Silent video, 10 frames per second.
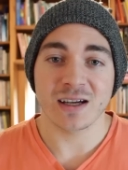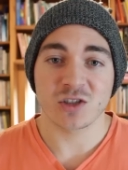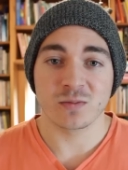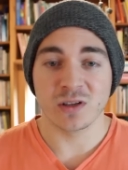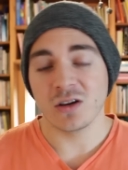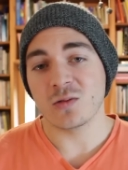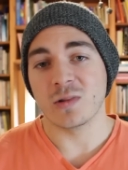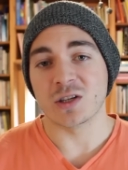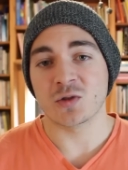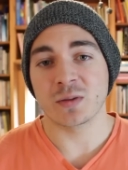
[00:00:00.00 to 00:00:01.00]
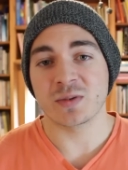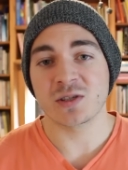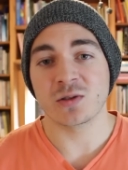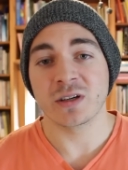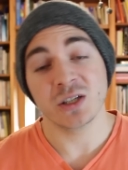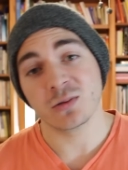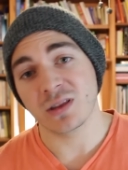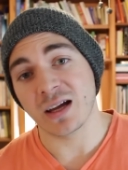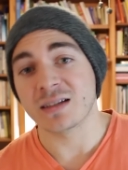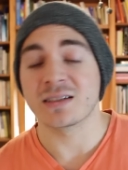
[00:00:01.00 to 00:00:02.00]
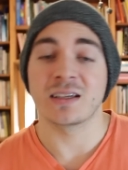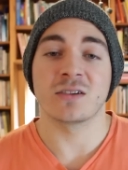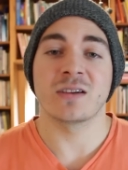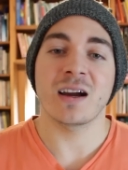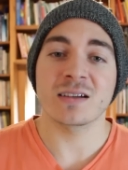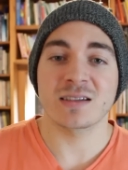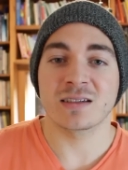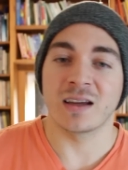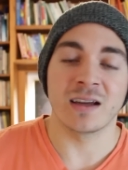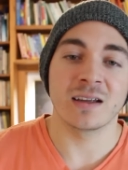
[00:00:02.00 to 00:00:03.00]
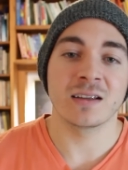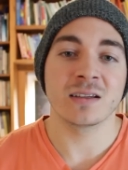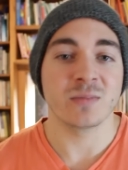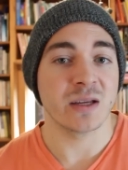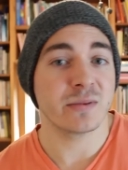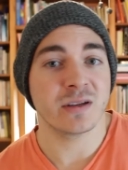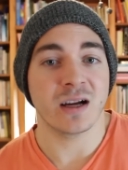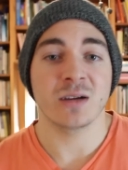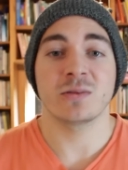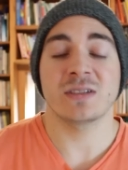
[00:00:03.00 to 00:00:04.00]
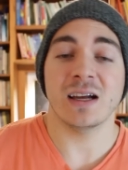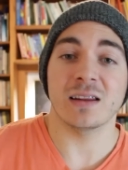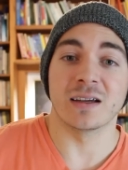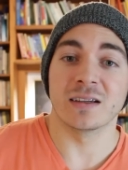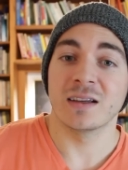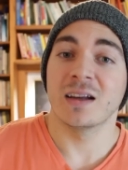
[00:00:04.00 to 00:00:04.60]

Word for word: section below what trip story you would like to hear next, and maybe I will tell it.